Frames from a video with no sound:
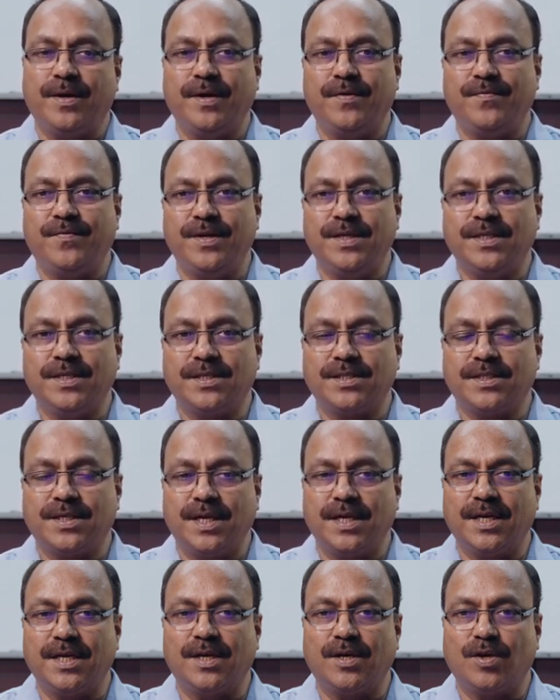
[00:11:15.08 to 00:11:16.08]
if he is
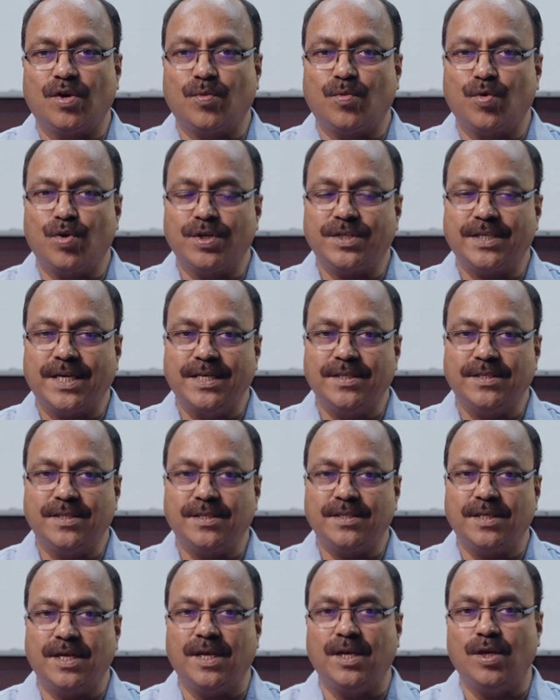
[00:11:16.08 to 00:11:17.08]
studying uh, robotic
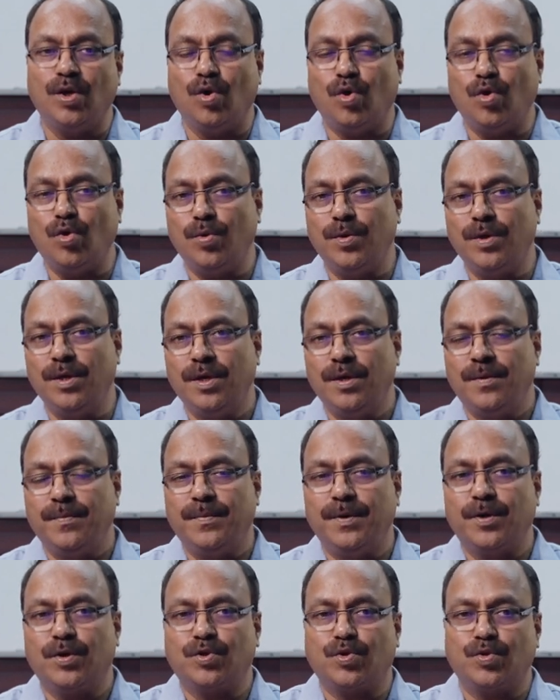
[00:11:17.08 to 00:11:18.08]
sciences, in law,
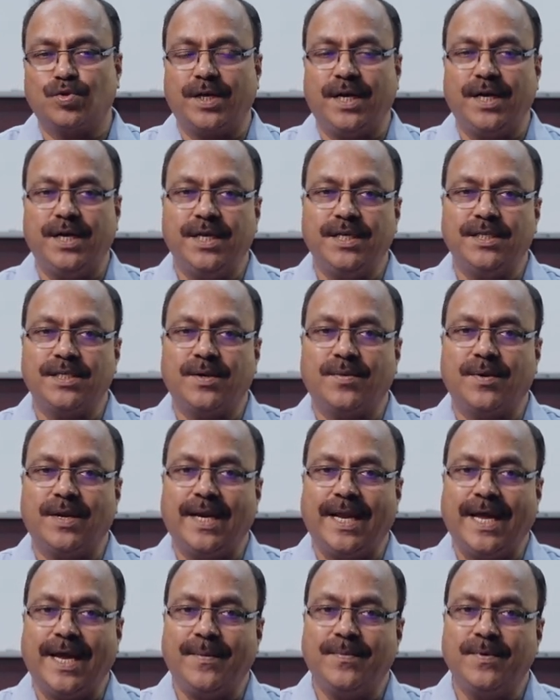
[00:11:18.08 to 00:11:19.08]
because society is our
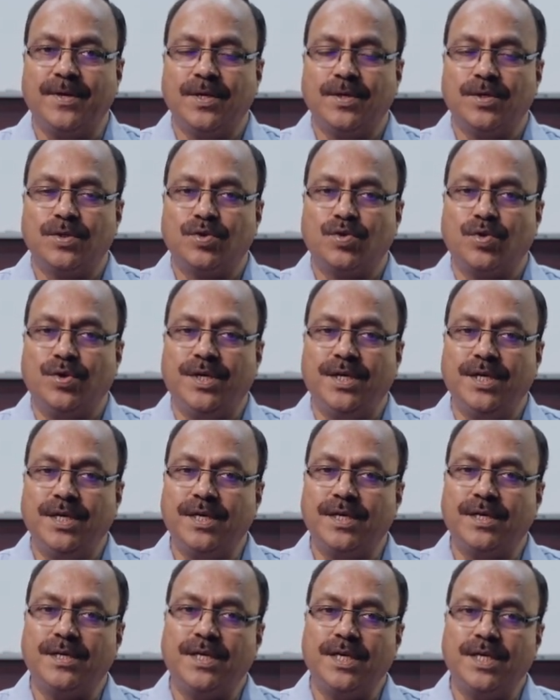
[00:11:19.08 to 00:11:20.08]
lab, so
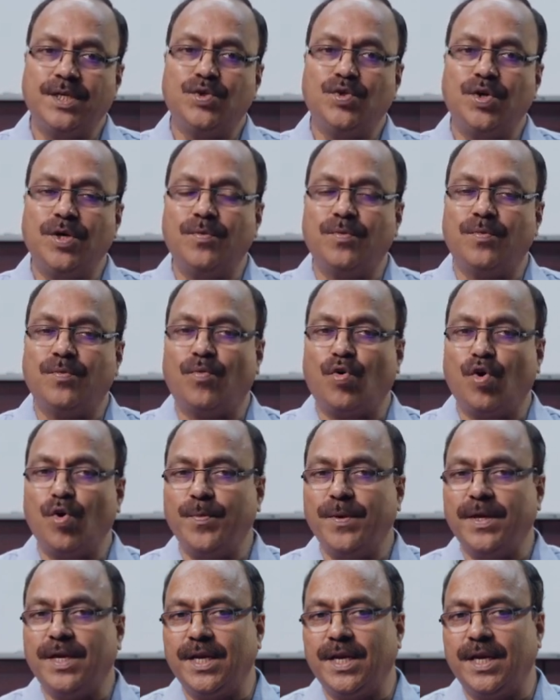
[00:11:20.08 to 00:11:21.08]
here a student
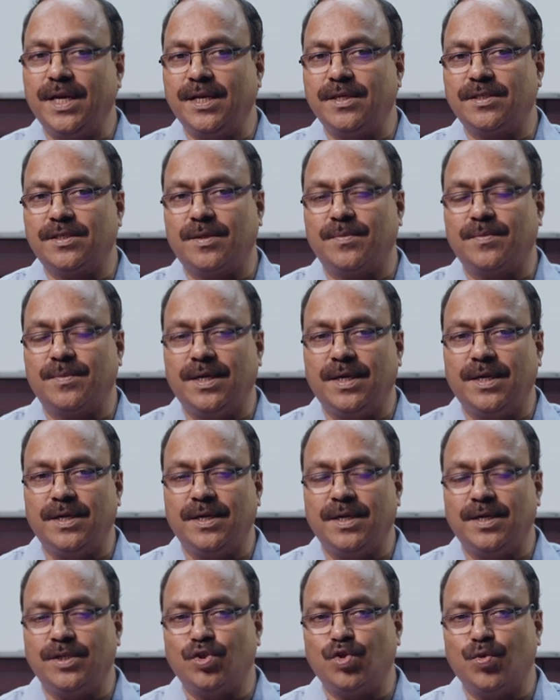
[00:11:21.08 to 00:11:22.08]
won't be creating some uh,
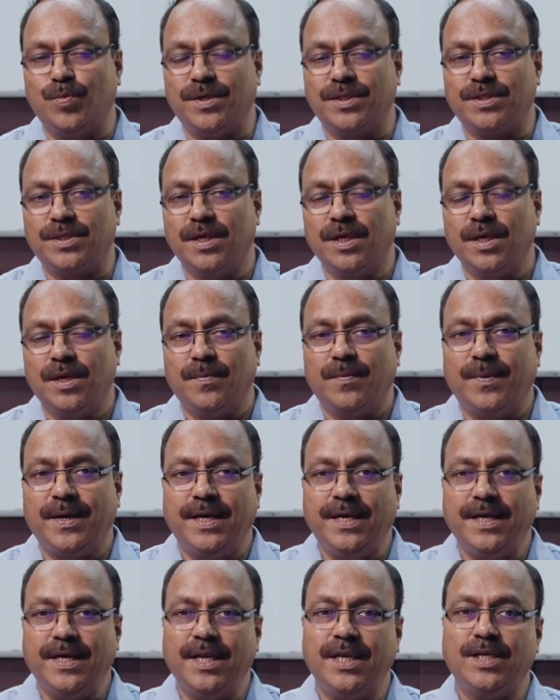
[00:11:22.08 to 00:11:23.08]
instruments,
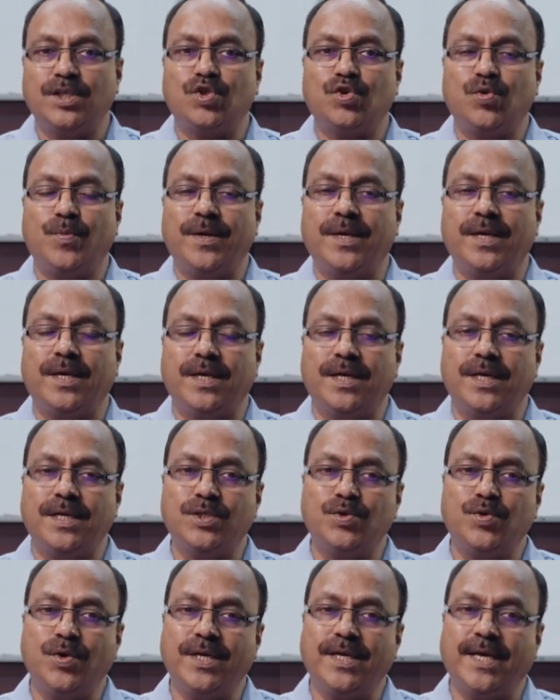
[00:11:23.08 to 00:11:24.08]
but here a student, uh,
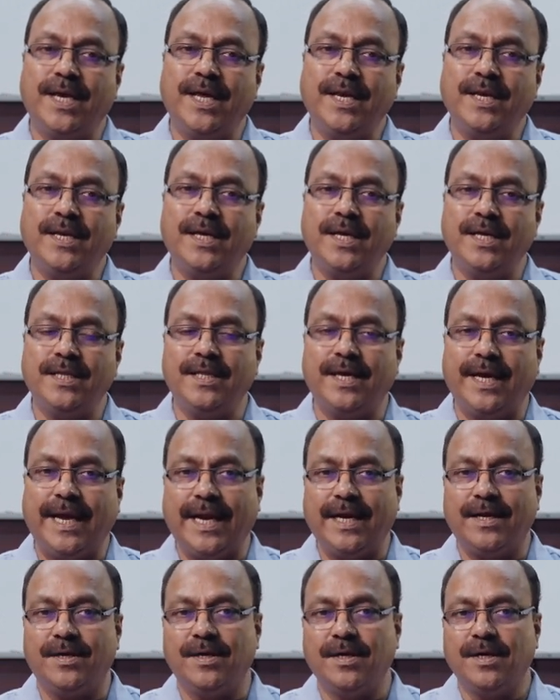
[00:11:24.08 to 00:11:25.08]
a student can in the
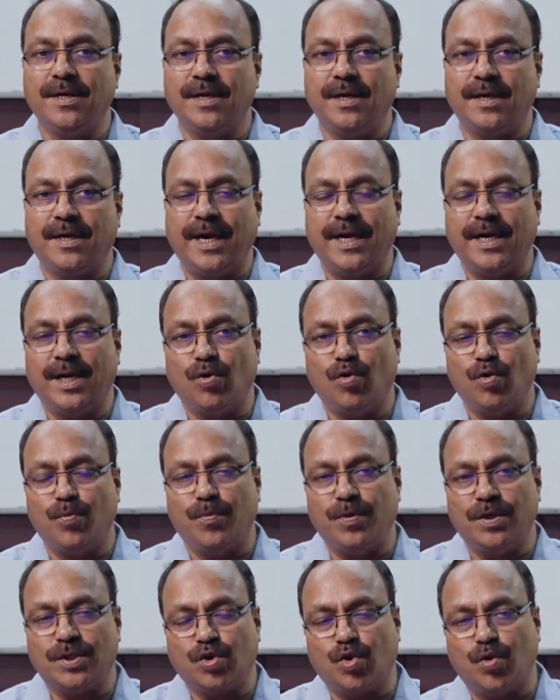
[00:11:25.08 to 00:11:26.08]
end write a
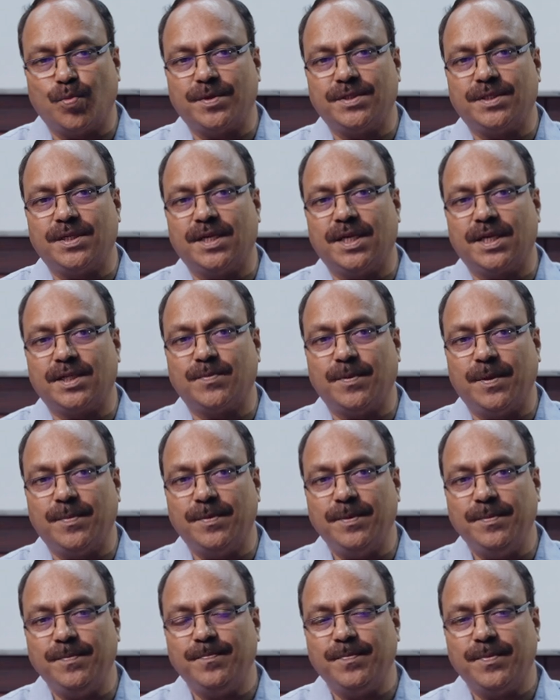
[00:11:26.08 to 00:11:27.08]
good Scopus index
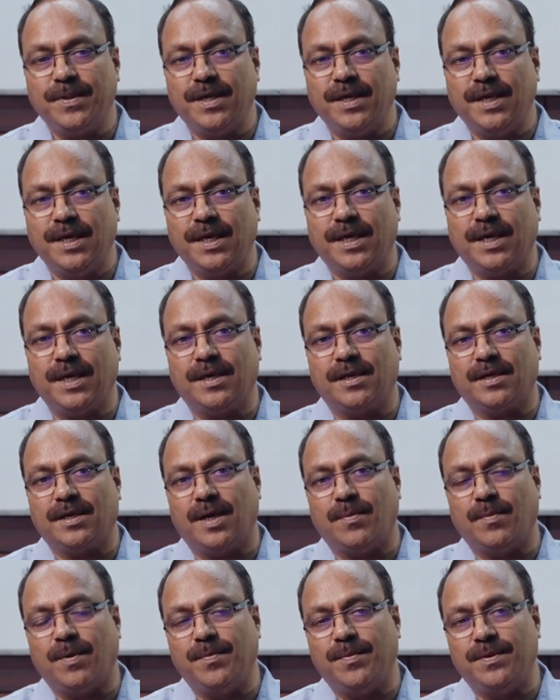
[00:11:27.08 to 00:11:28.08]
paper. He can
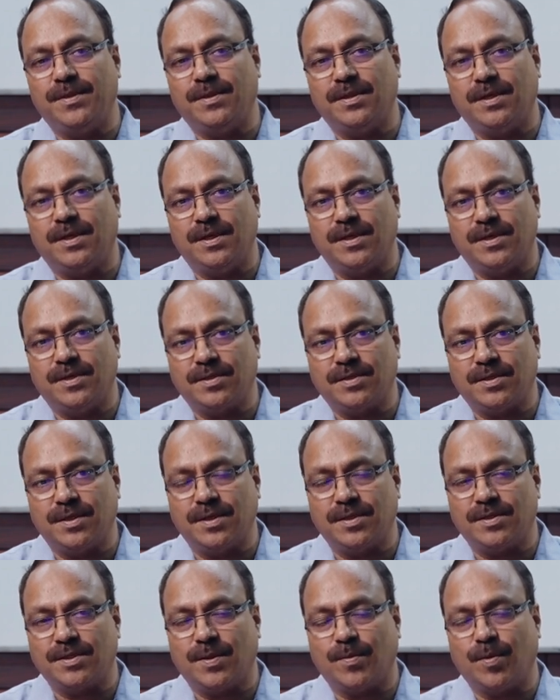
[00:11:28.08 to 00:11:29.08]
come up with uh,
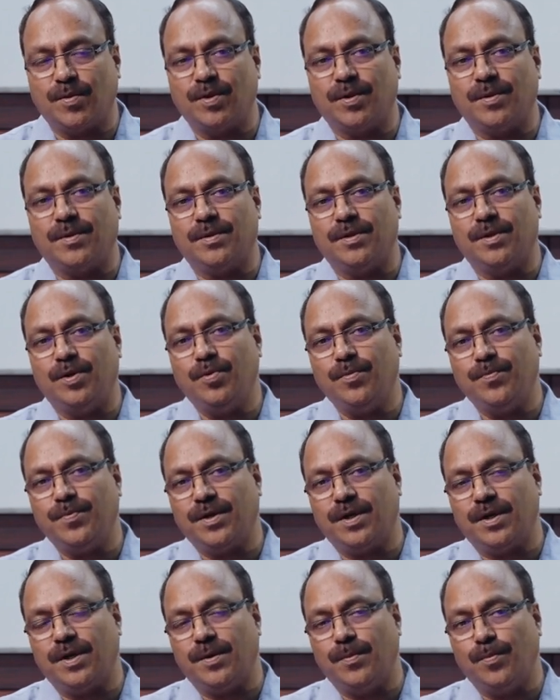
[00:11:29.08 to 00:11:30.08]
uh, some of the you know
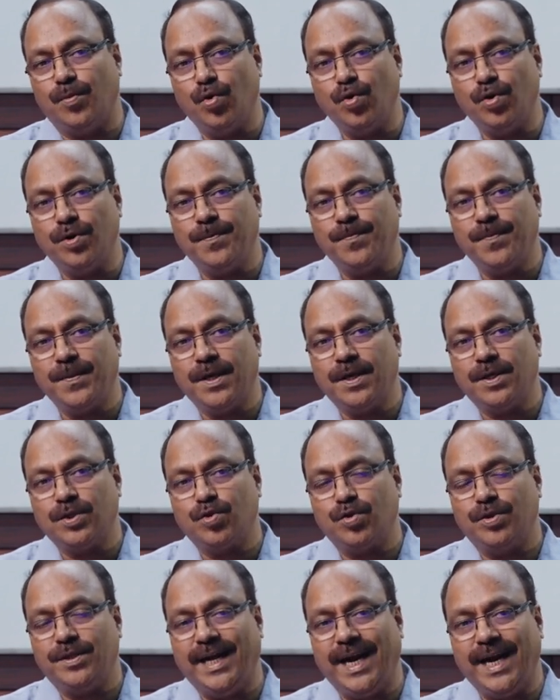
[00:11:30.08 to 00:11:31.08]
uh, book.
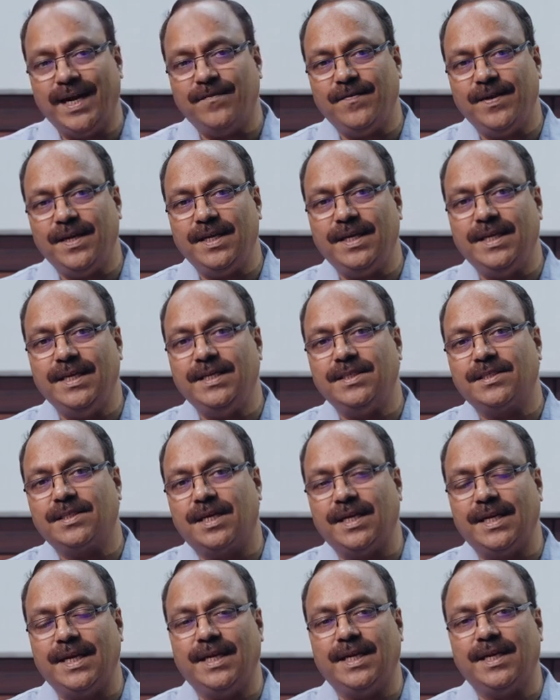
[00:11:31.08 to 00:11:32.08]
So that way he is
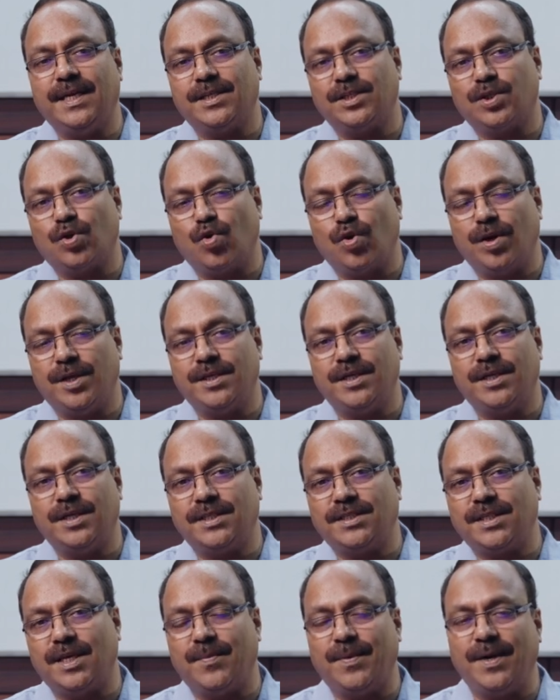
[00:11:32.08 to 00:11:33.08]
creating his knowledge and
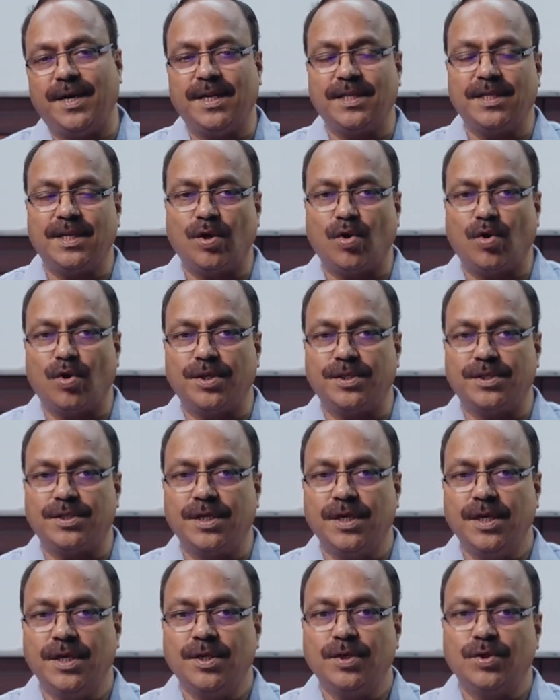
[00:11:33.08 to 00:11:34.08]
disseminating the knowledge.
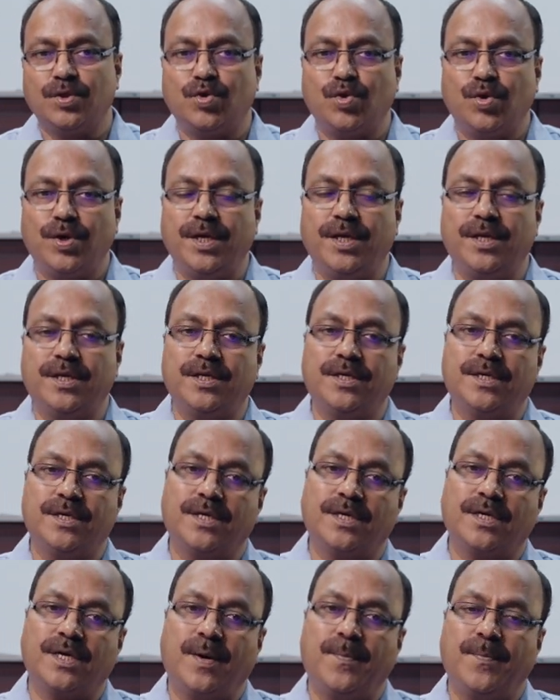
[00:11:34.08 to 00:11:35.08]
So in
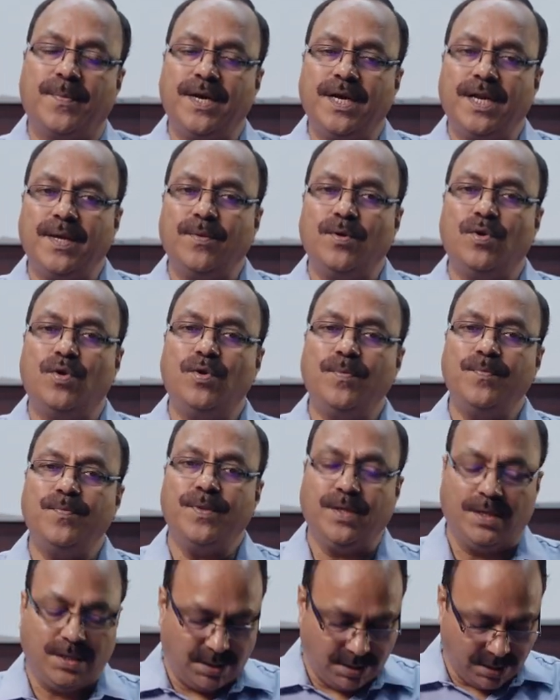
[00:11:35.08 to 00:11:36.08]
uh, comparative law,
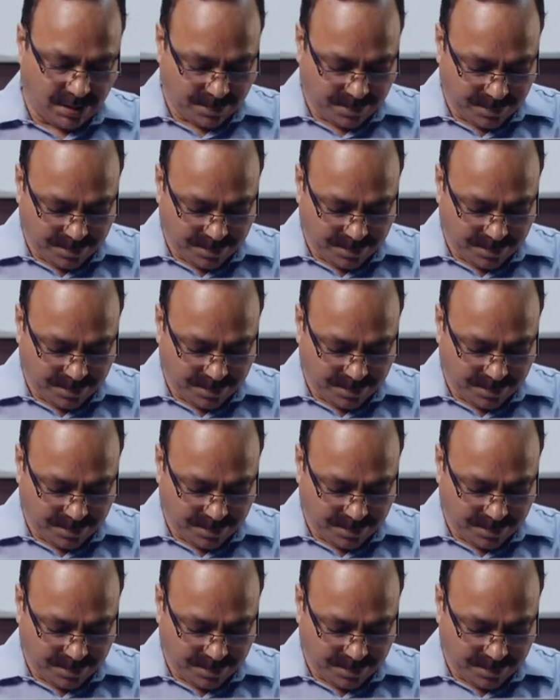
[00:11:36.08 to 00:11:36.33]
uh,